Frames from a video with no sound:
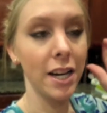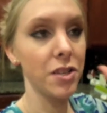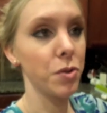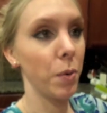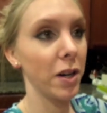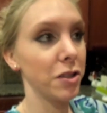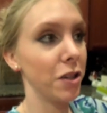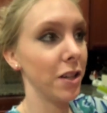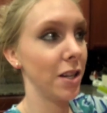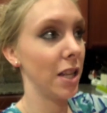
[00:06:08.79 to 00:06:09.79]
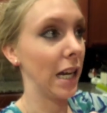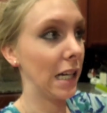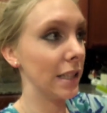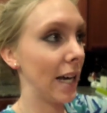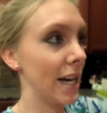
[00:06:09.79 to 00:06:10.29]
I swear turned into
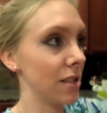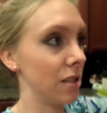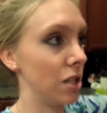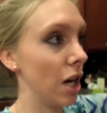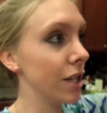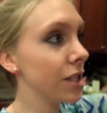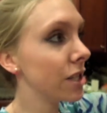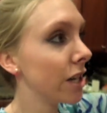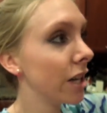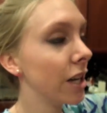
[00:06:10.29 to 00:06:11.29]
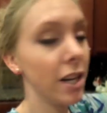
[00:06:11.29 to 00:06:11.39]
like glass dust